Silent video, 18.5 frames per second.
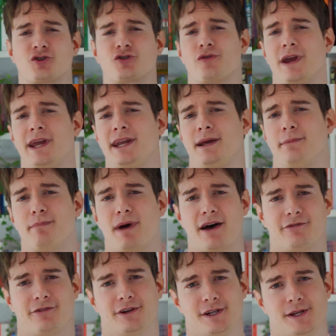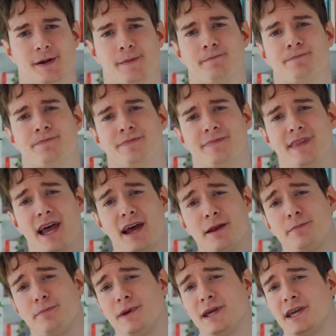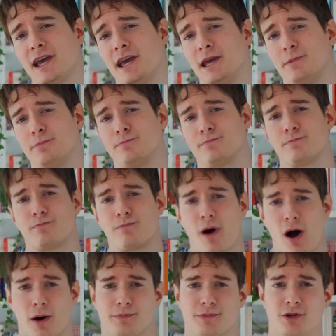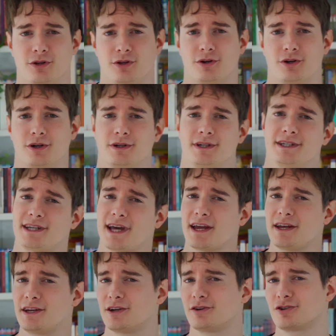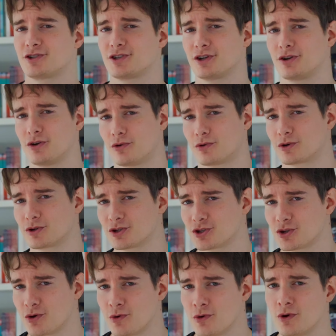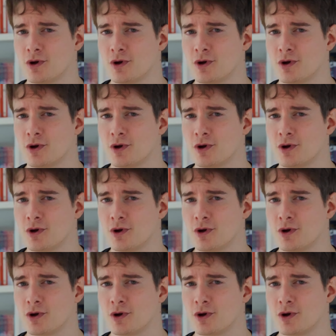training method that became popular 10 years ago or so